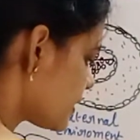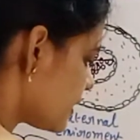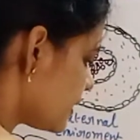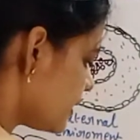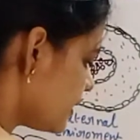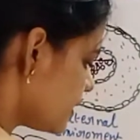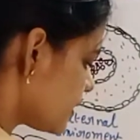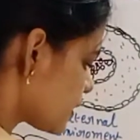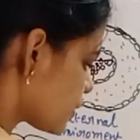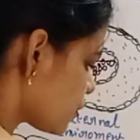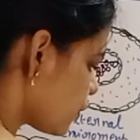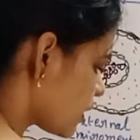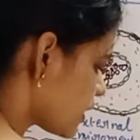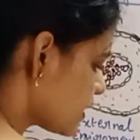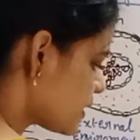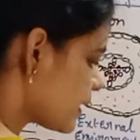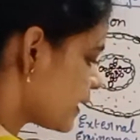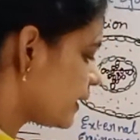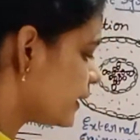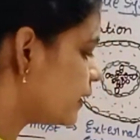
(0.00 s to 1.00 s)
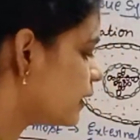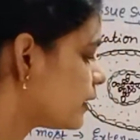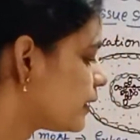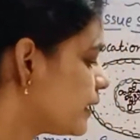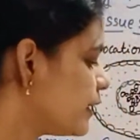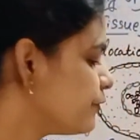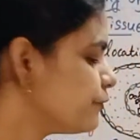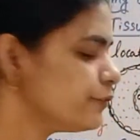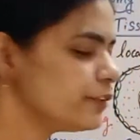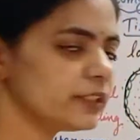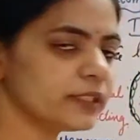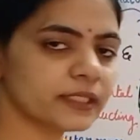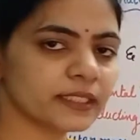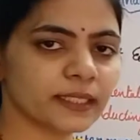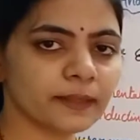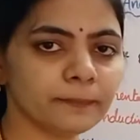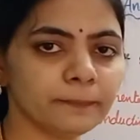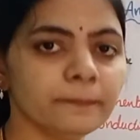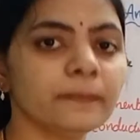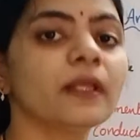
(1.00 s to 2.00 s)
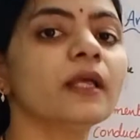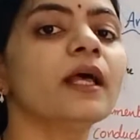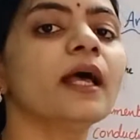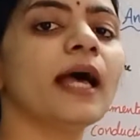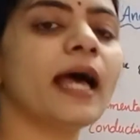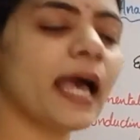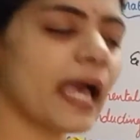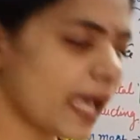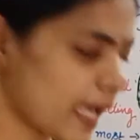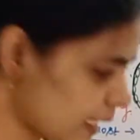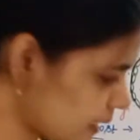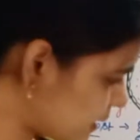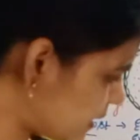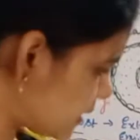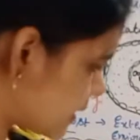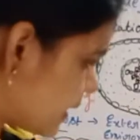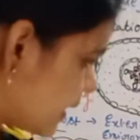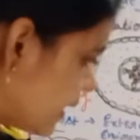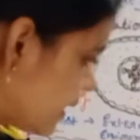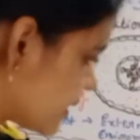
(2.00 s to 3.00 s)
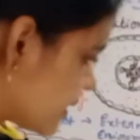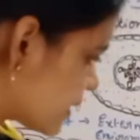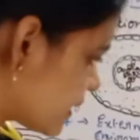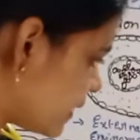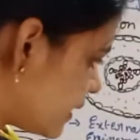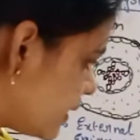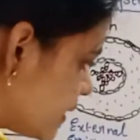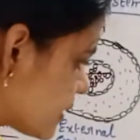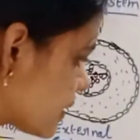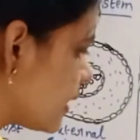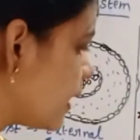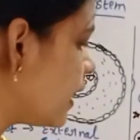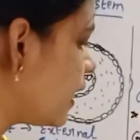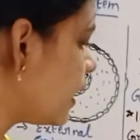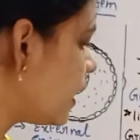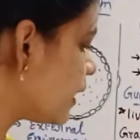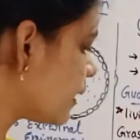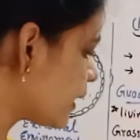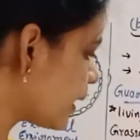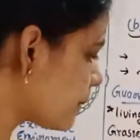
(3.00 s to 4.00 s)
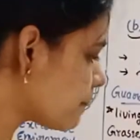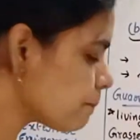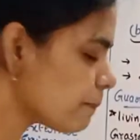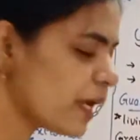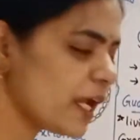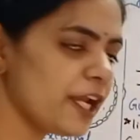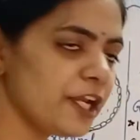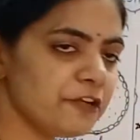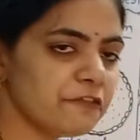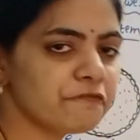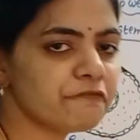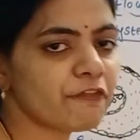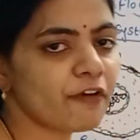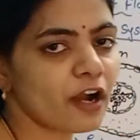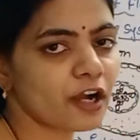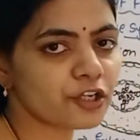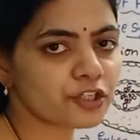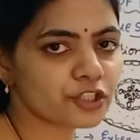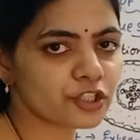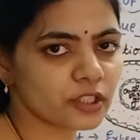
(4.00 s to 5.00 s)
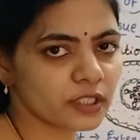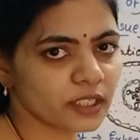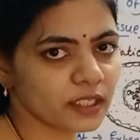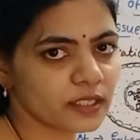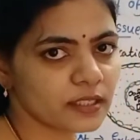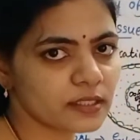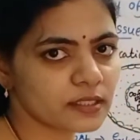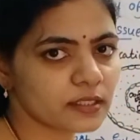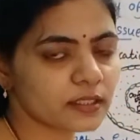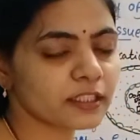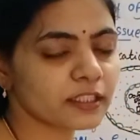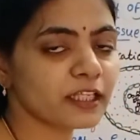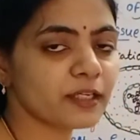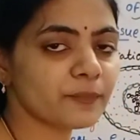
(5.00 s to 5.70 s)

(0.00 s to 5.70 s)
cells. What is another name for them? Accessory cells. Their main function is